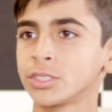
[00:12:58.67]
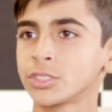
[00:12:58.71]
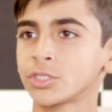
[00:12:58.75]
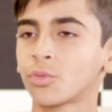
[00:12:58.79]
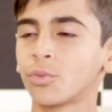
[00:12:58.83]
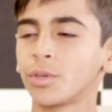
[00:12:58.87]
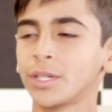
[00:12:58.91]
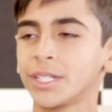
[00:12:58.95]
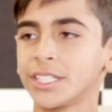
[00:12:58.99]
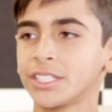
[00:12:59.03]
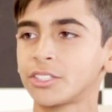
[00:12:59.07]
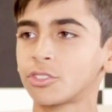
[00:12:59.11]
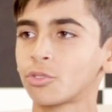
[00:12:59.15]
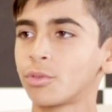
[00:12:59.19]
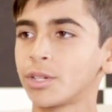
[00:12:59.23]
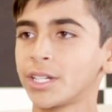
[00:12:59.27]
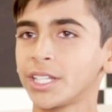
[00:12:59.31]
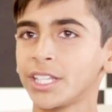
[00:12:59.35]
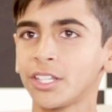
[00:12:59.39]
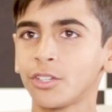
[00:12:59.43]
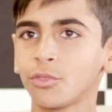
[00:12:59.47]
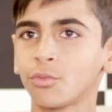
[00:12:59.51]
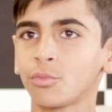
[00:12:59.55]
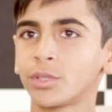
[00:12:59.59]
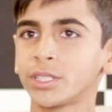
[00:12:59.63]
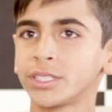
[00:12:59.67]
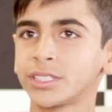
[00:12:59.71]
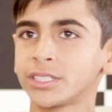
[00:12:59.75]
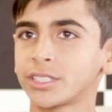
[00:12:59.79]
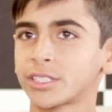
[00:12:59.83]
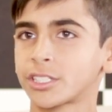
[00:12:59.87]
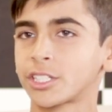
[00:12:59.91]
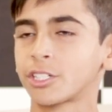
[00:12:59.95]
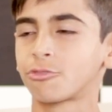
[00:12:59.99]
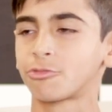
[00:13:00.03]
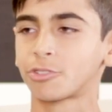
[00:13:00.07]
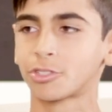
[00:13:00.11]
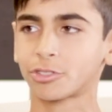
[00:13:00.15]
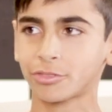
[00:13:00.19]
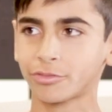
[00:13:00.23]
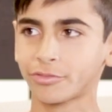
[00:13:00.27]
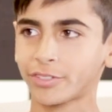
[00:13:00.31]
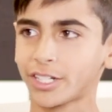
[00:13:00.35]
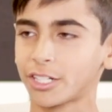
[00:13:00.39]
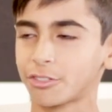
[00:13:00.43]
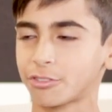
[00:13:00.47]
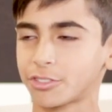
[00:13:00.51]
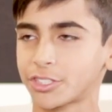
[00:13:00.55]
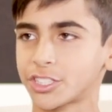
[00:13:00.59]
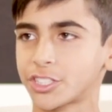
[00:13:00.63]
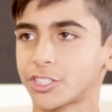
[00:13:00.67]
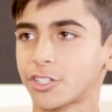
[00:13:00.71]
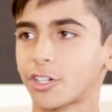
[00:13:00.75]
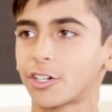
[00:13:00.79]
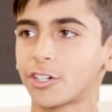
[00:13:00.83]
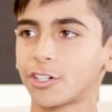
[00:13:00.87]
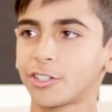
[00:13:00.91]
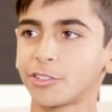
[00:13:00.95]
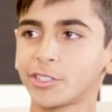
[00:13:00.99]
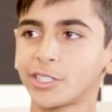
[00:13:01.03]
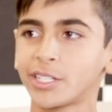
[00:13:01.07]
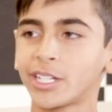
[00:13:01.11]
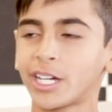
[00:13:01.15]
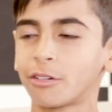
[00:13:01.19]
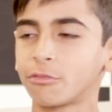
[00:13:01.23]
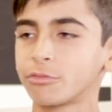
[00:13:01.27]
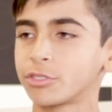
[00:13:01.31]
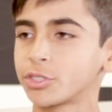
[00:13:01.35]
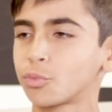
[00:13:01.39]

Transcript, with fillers: 2020 when the coronavirus started. Mm -hmm. I mm-hmm.